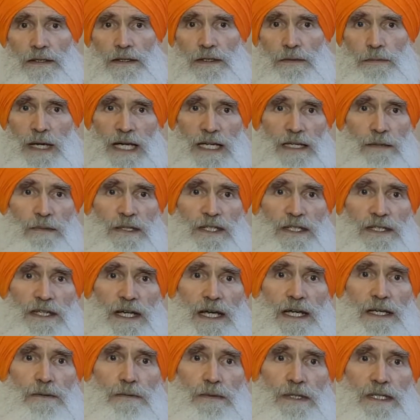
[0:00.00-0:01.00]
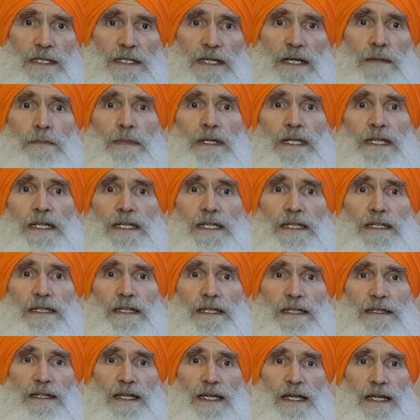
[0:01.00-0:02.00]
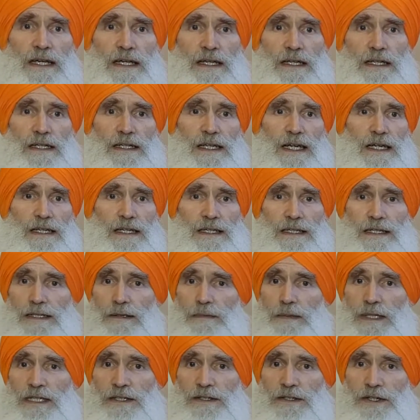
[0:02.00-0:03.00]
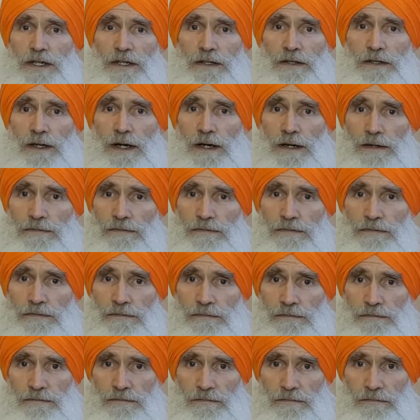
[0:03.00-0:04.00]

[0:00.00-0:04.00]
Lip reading: you make a mistake with somebody that they get a little bit turned off